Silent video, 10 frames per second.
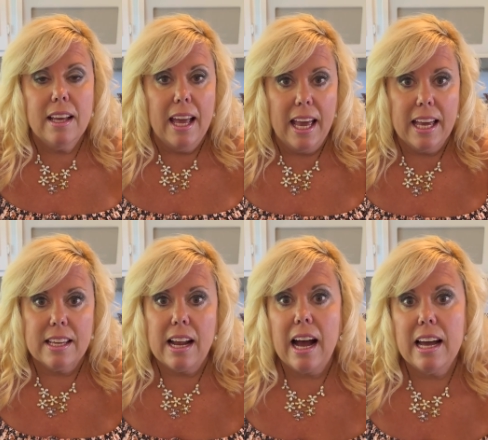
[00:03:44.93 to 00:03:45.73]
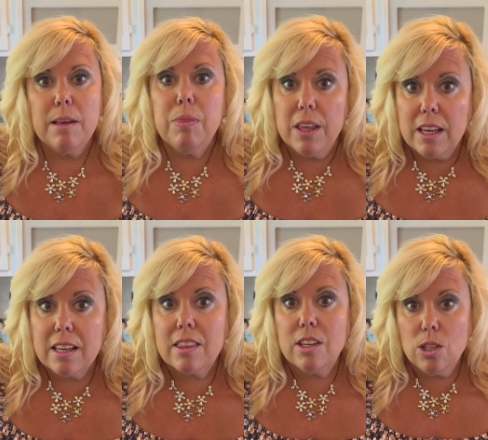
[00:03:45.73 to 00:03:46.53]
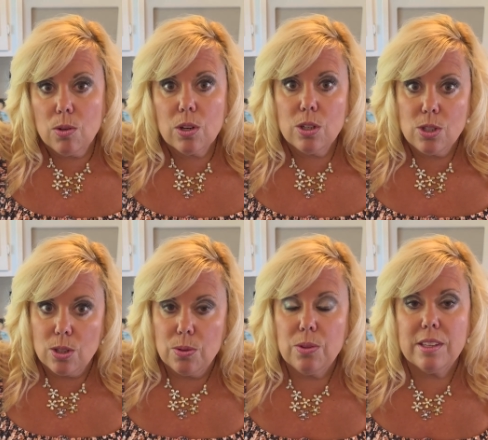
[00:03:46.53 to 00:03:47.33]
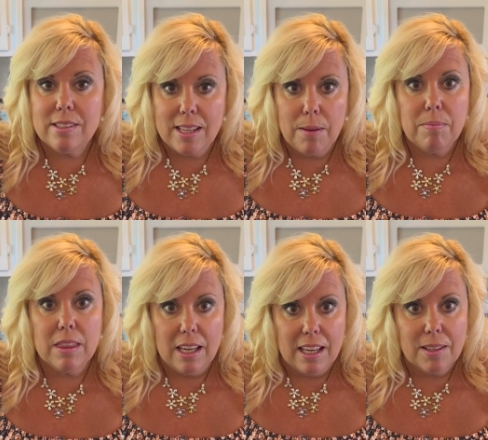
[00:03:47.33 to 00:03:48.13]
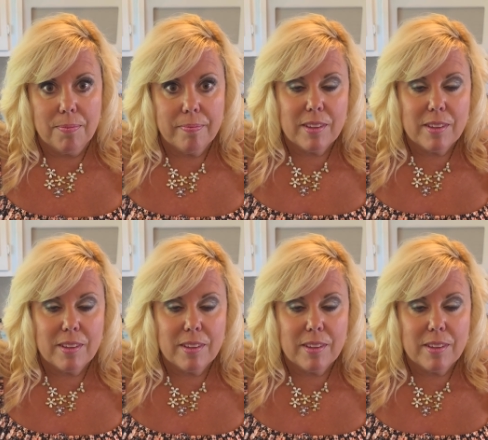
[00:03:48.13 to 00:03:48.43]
and I think that you could do the same thing.